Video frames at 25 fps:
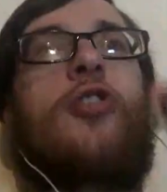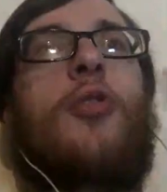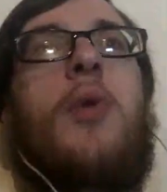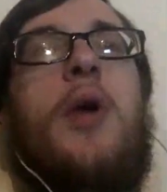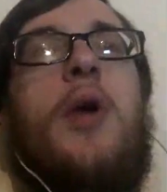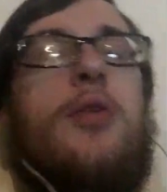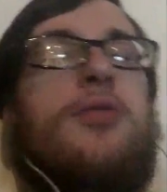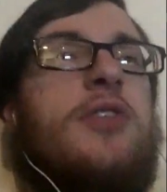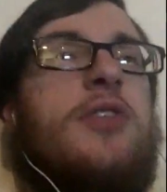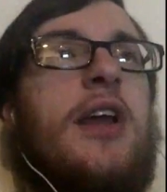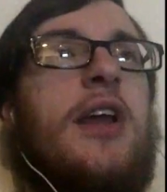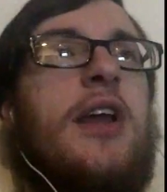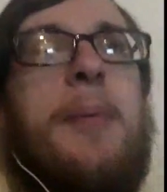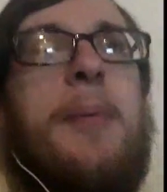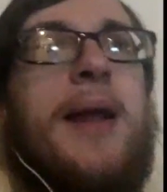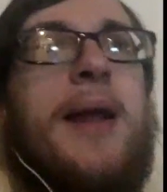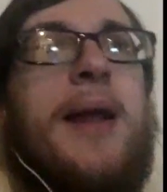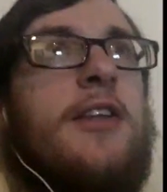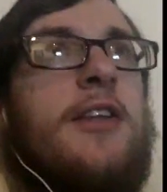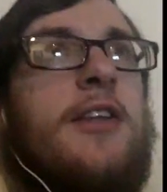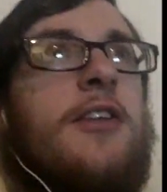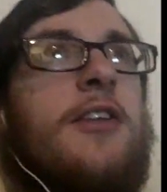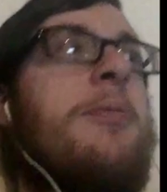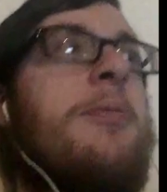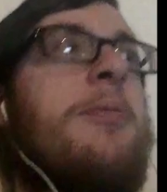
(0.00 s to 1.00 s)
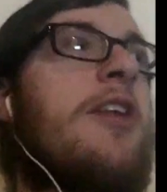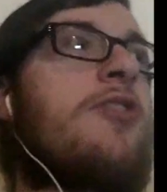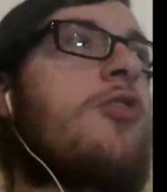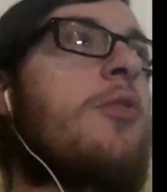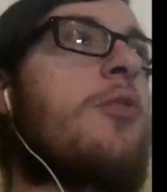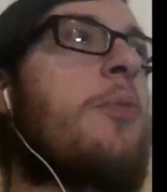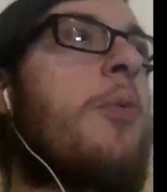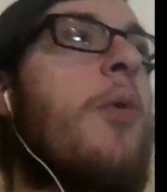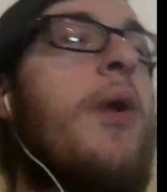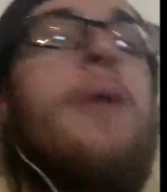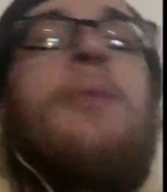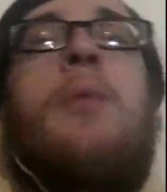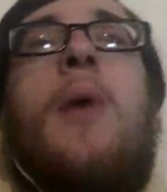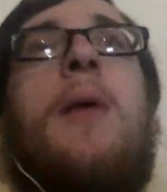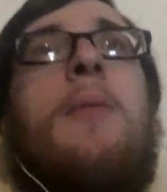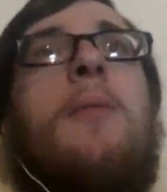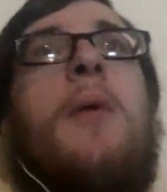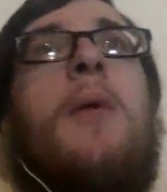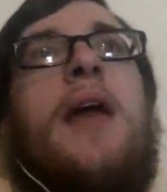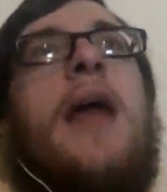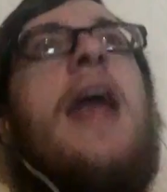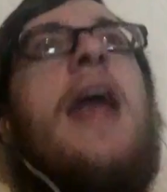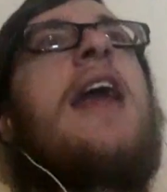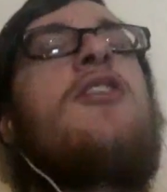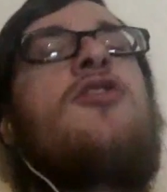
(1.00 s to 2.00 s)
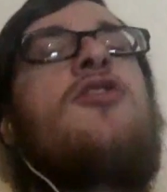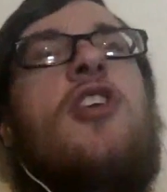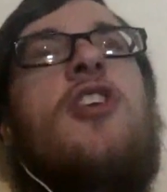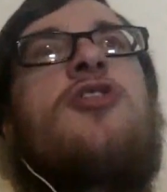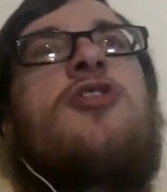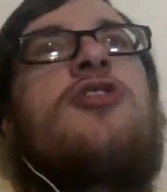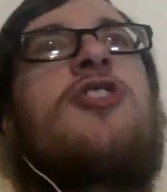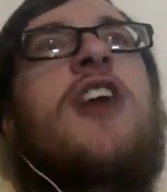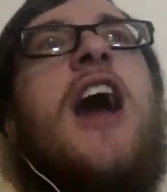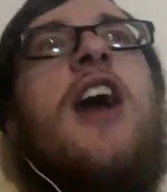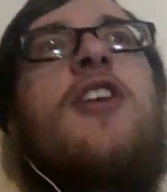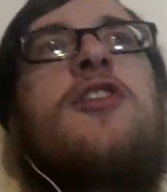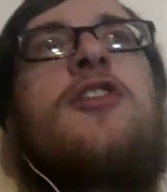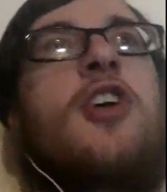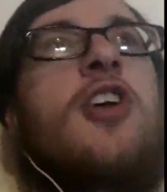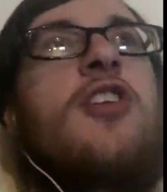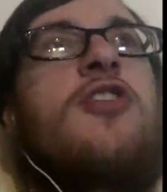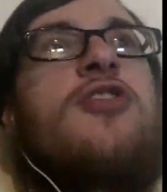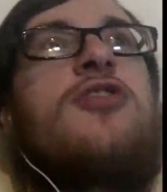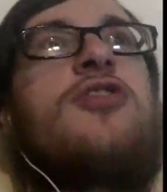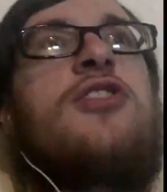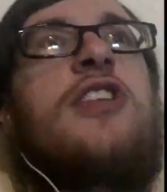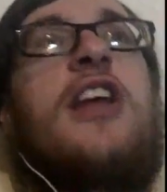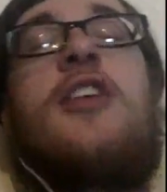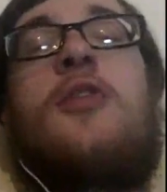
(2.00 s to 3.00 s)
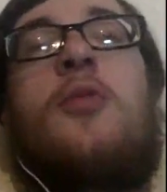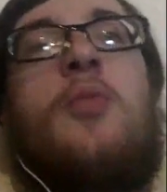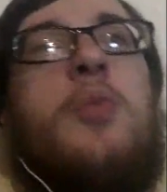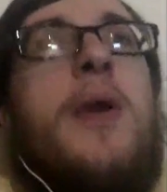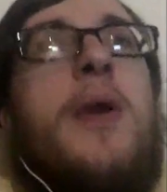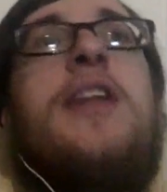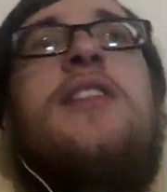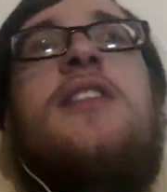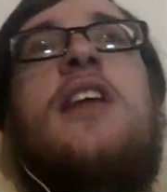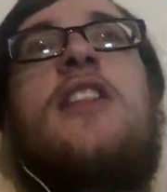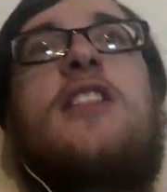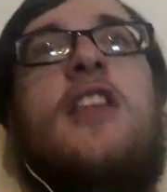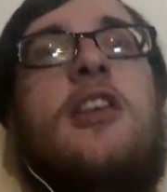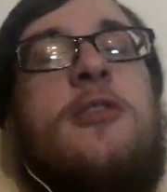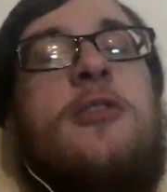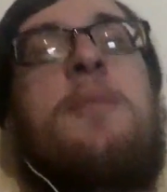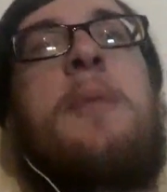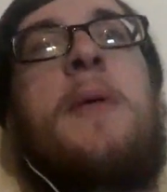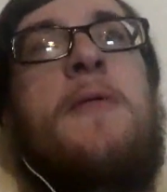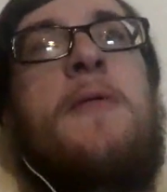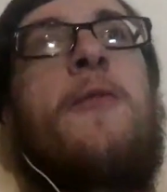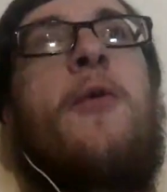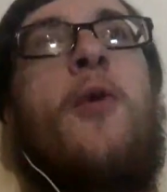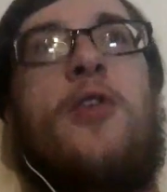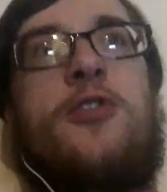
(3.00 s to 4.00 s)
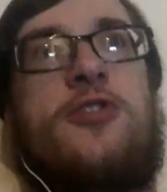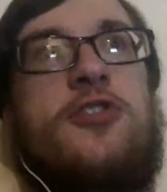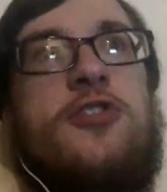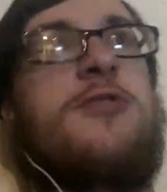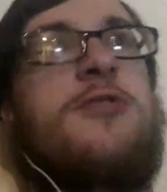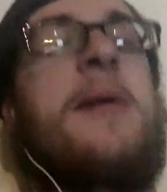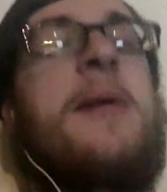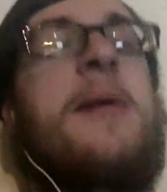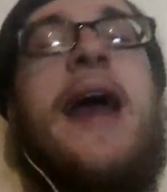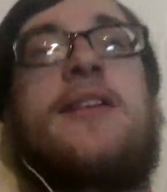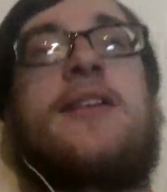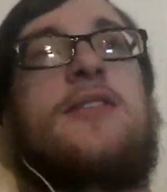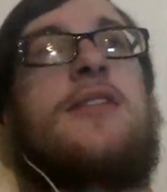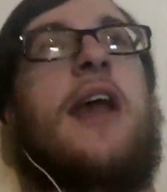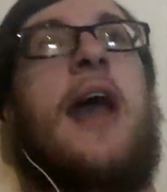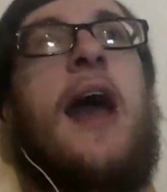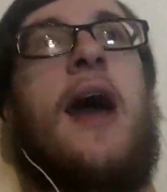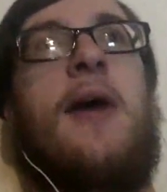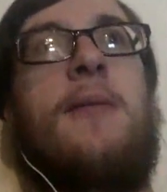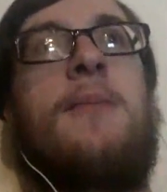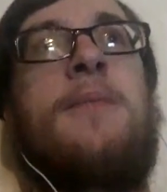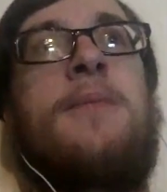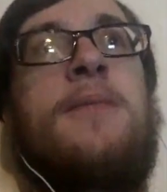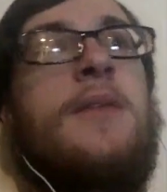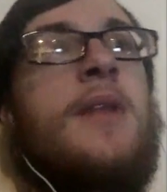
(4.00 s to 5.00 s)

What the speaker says: the weird thing about this matchup. We went with AJ Styles because we did this before SmackDown.